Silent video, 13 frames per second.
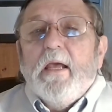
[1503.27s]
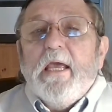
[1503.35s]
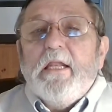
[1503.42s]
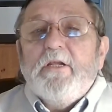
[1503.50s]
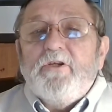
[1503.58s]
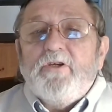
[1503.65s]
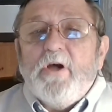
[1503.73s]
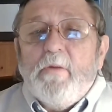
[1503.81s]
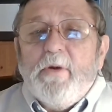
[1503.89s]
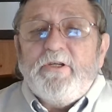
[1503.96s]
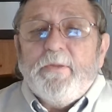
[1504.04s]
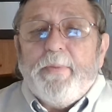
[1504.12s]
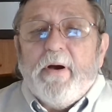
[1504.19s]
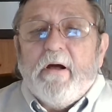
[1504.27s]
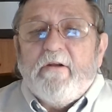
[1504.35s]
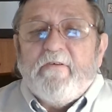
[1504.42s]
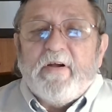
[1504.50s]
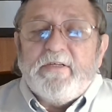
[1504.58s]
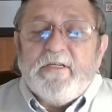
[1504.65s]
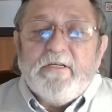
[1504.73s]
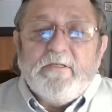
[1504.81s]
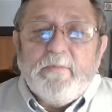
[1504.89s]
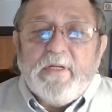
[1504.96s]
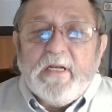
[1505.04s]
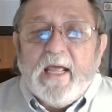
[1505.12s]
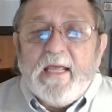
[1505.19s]
It is so a part of our
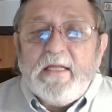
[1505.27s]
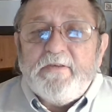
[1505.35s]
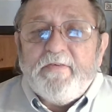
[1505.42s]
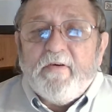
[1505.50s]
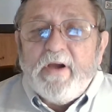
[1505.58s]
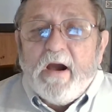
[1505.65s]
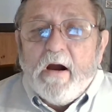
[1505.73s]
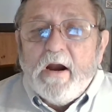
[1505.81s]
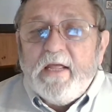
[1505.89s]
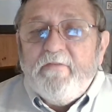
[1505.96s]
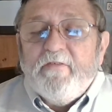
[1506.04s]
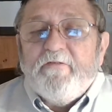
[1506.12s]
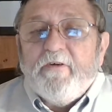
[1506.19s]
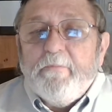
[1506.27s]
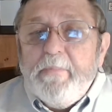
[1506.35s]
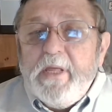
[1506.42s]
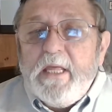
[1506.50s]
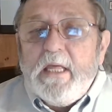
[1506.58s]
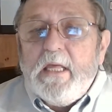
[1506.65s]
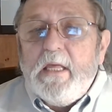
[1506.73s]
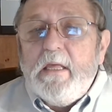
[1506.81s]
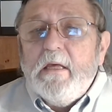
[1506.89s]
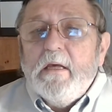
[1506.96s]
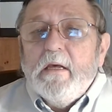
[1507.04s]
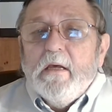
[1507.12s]
system today, it's very hard even for me,